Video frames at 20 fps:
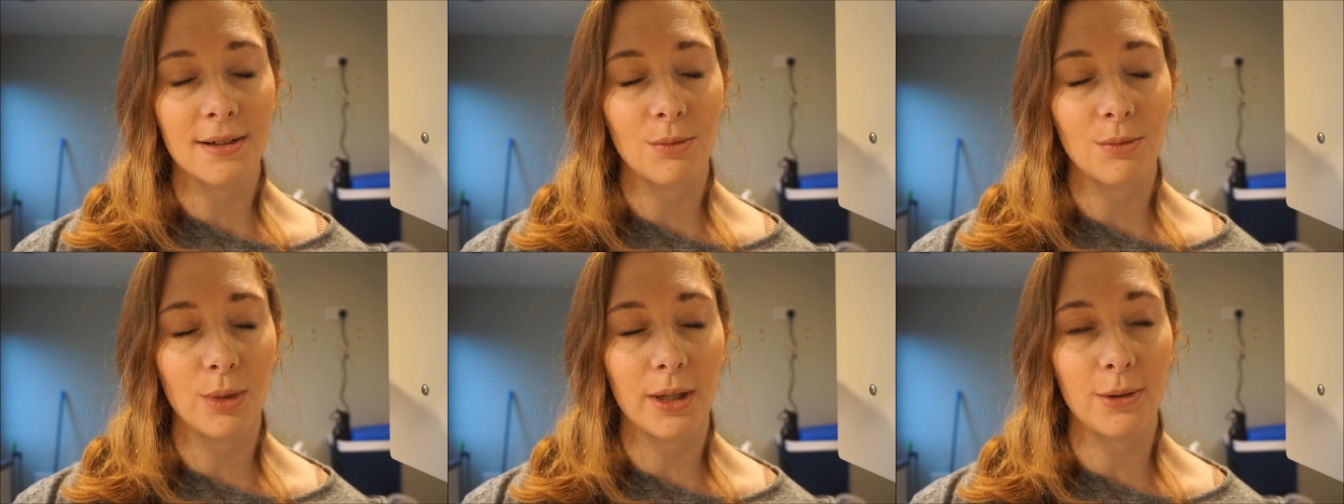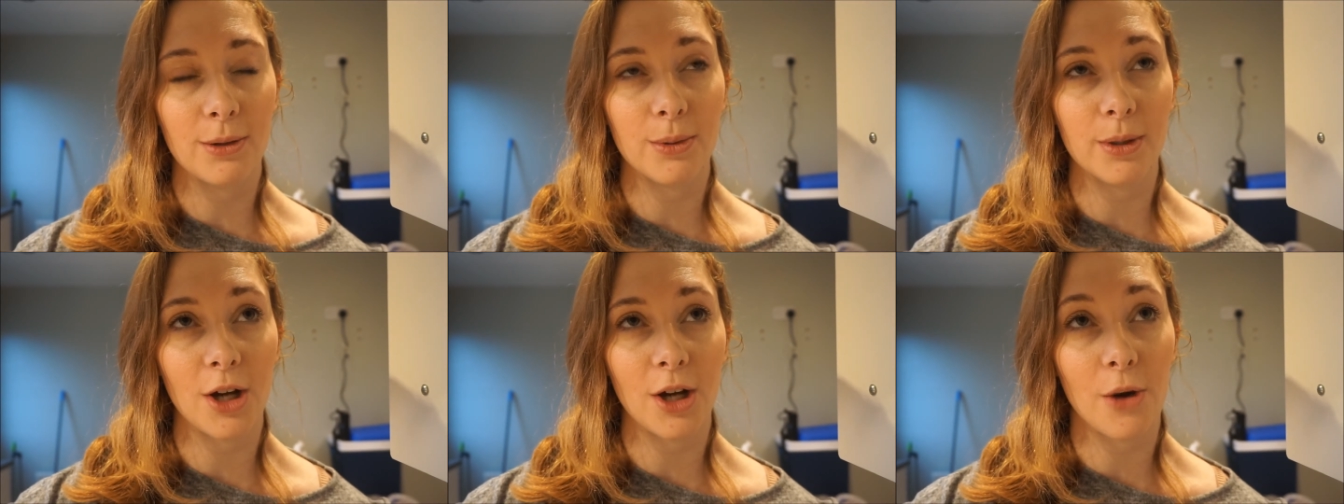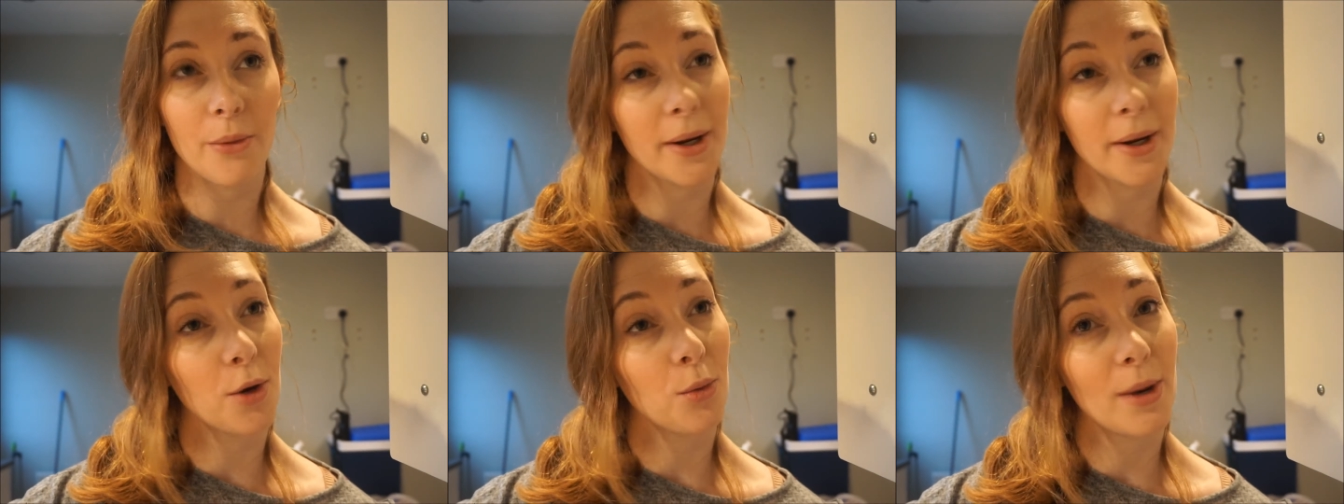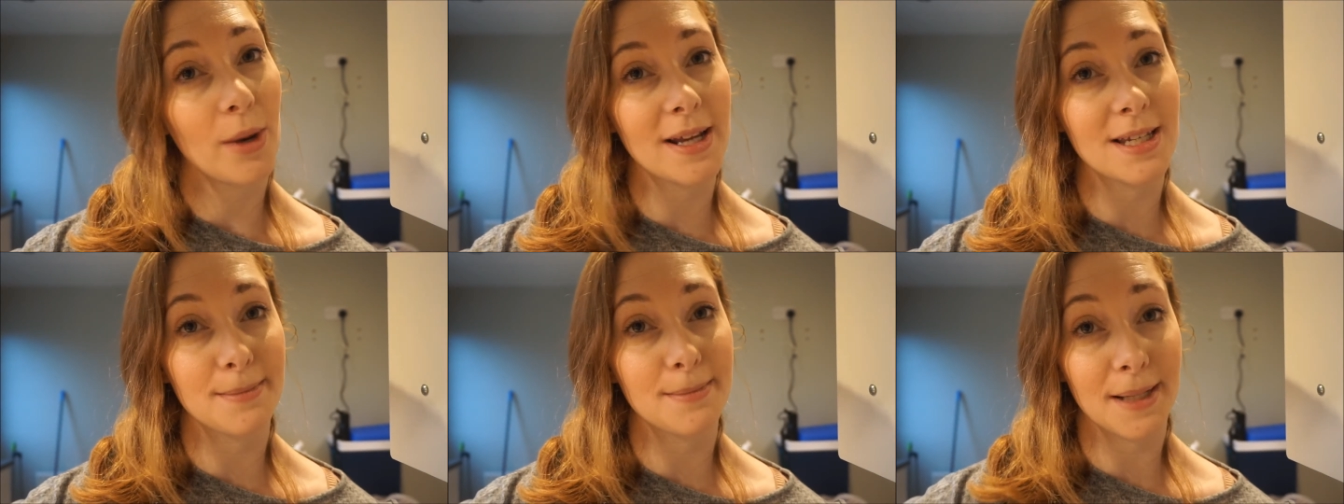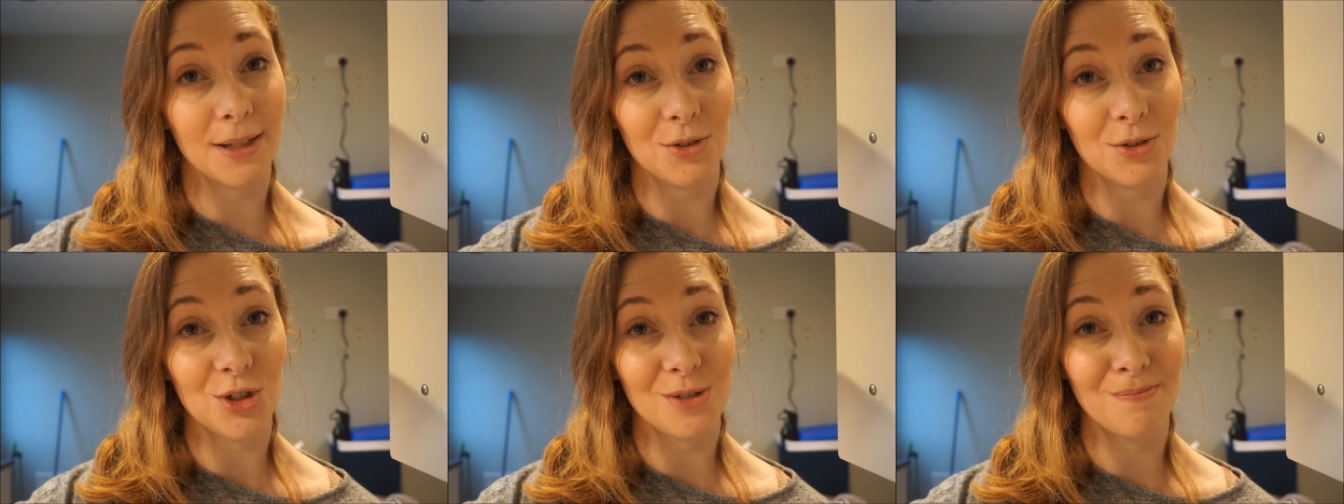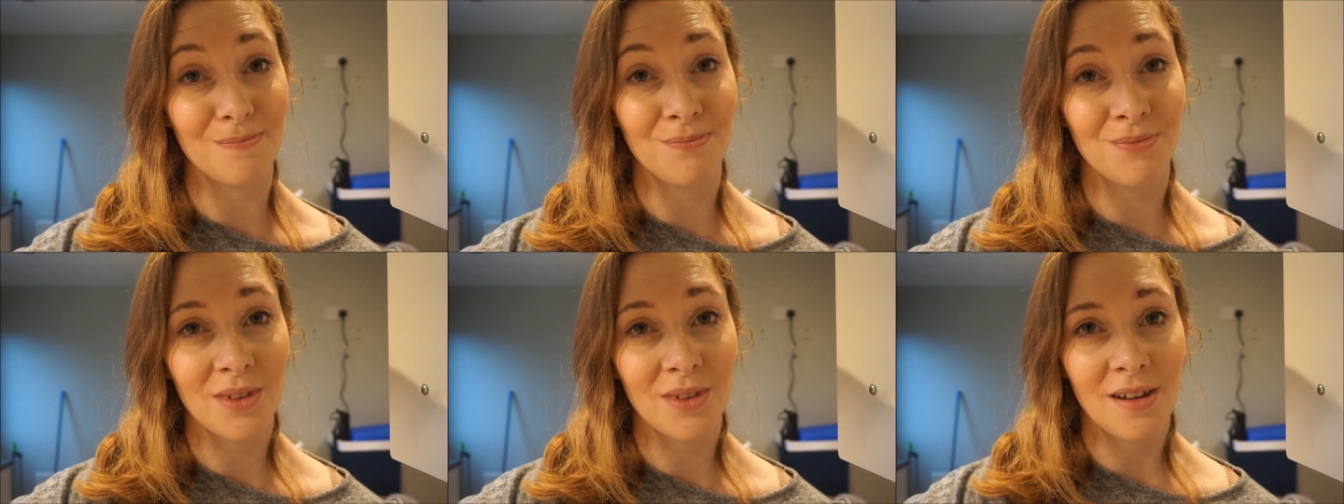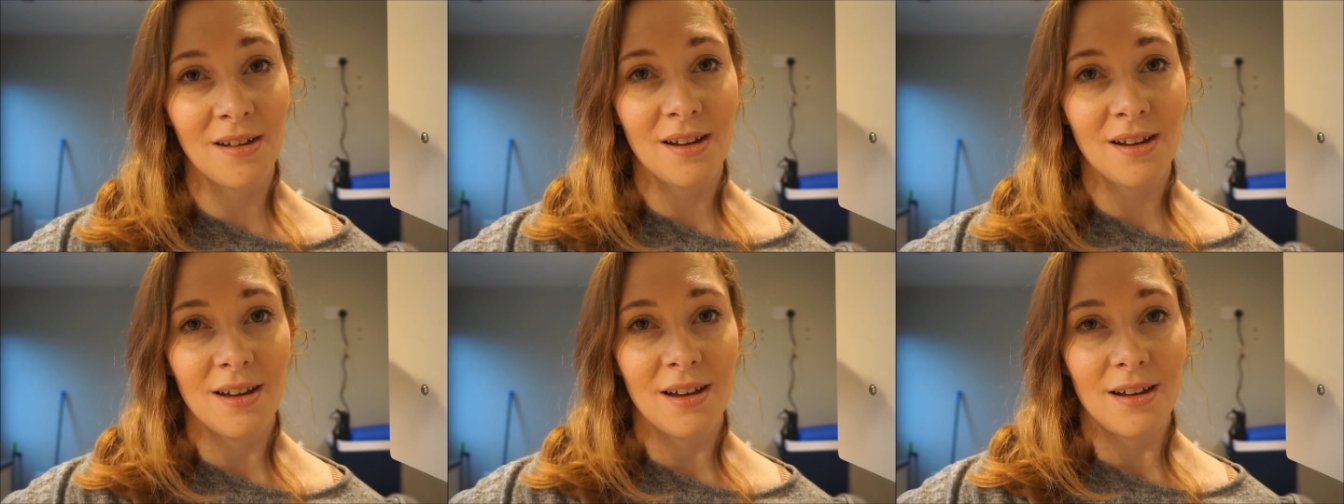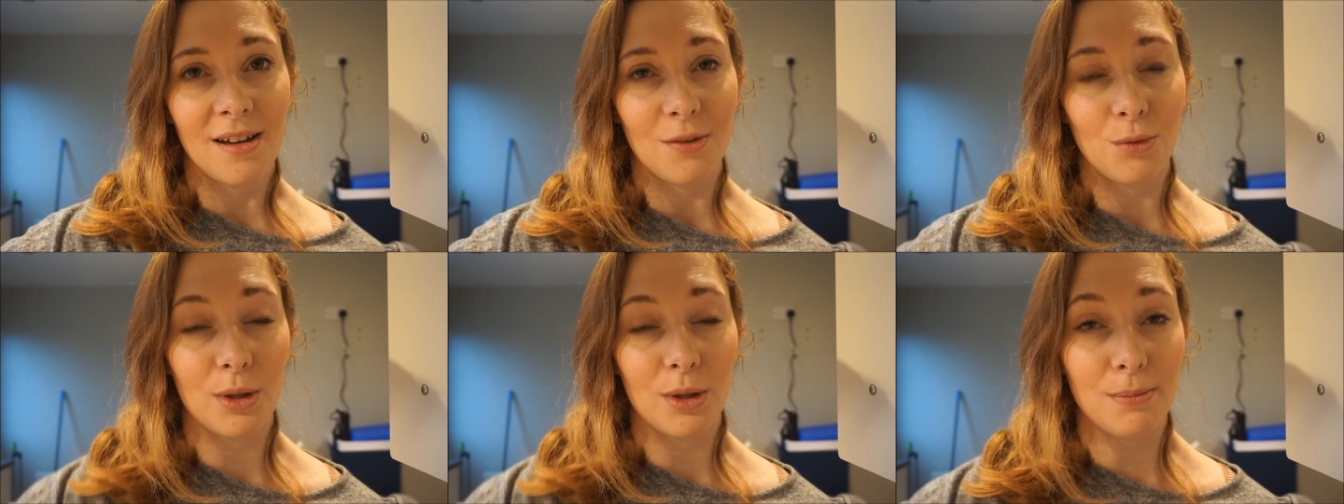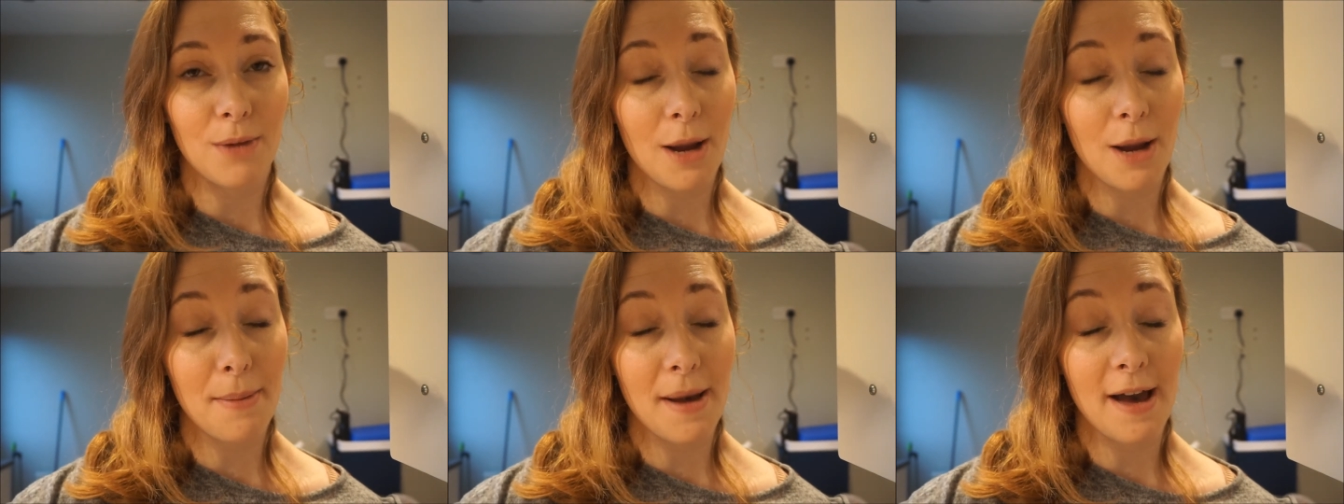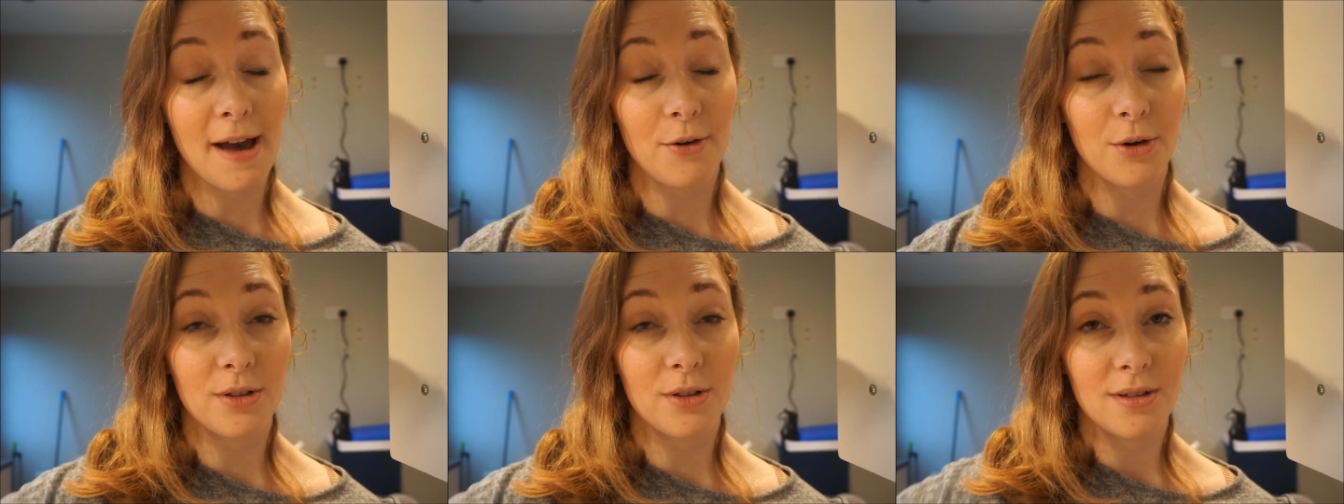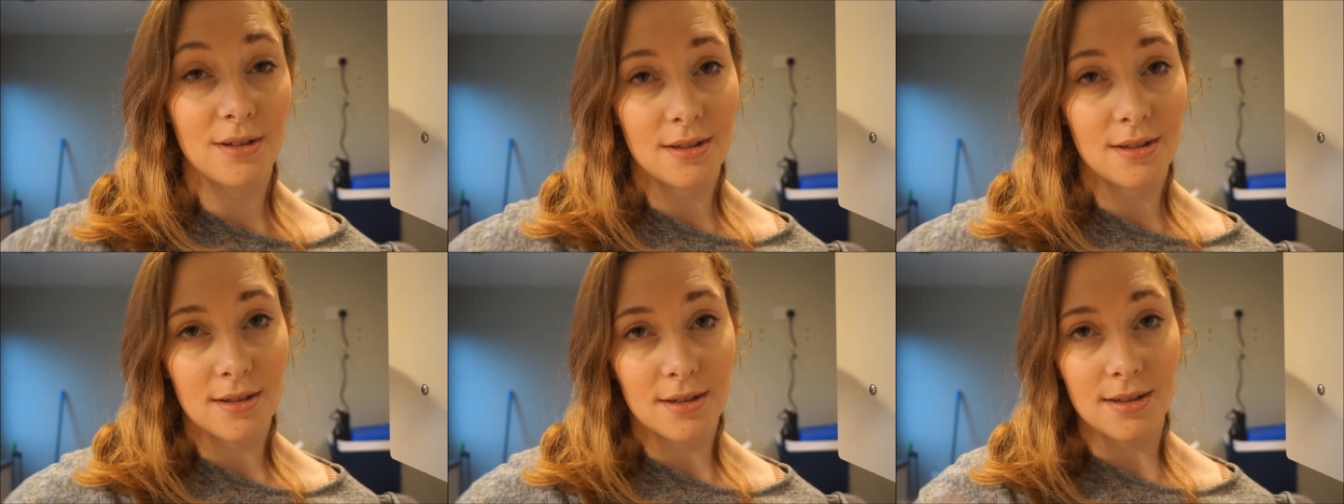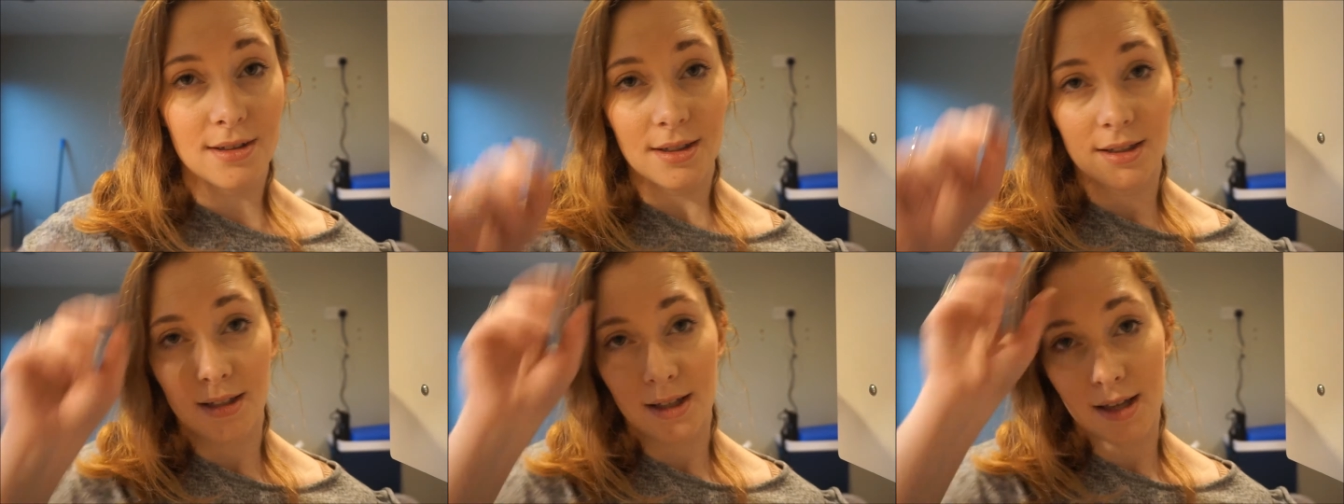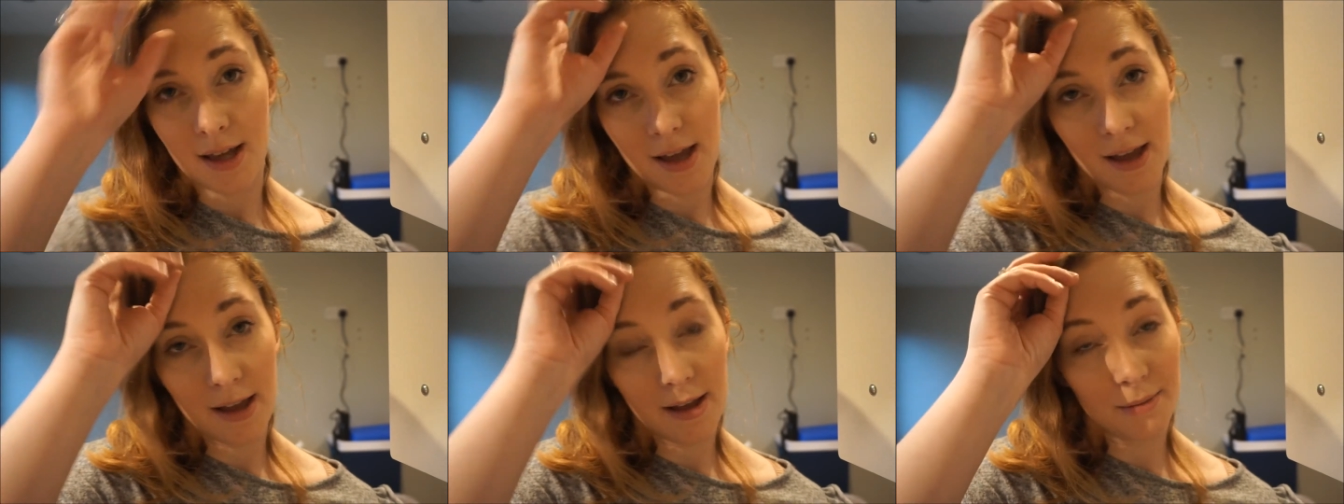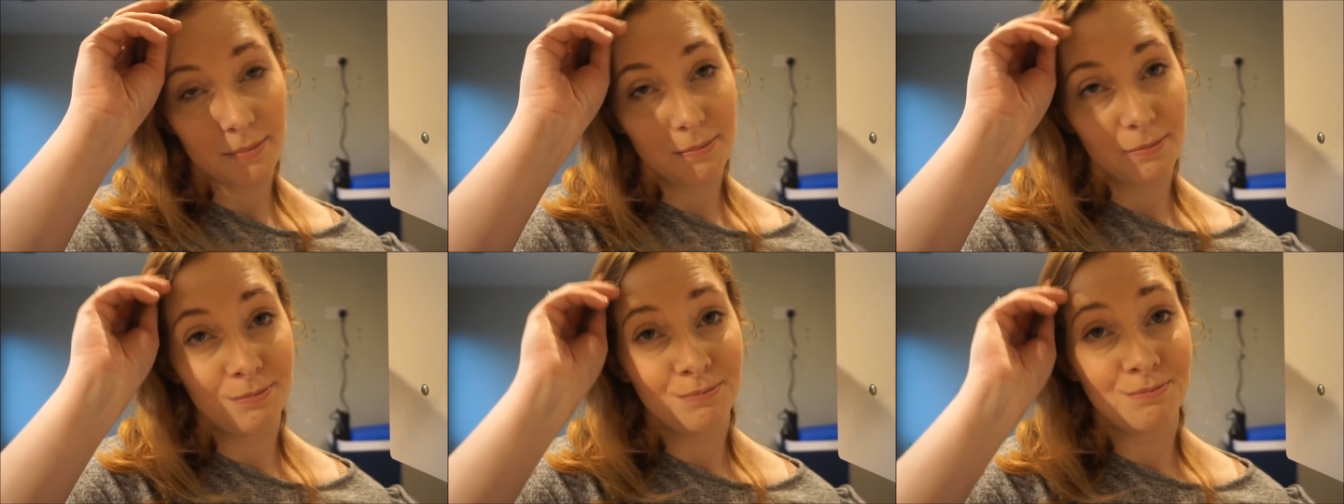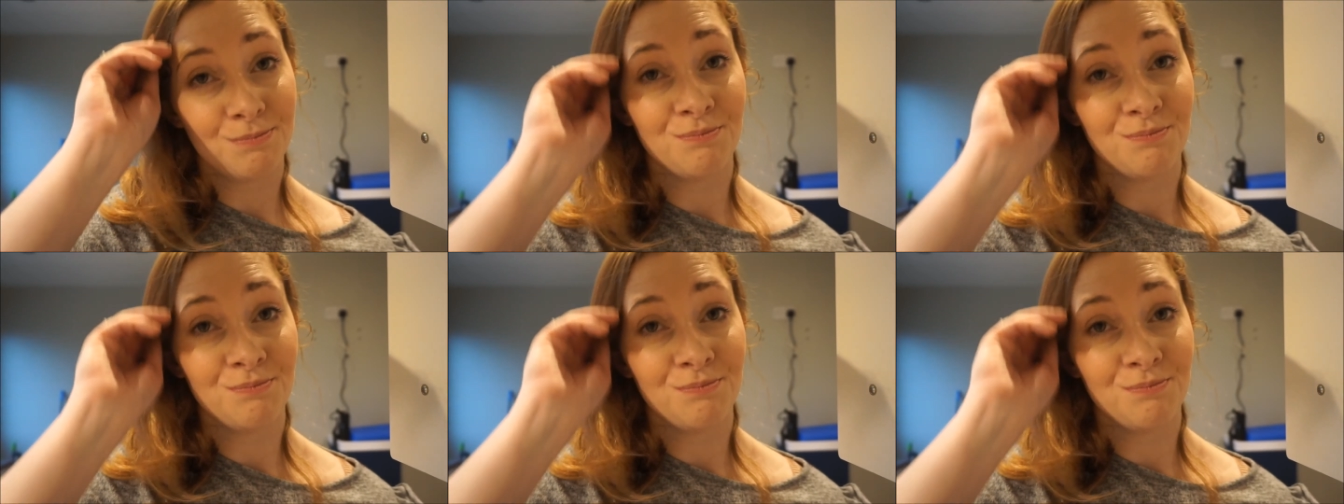We were going away to Belgium with my parents. I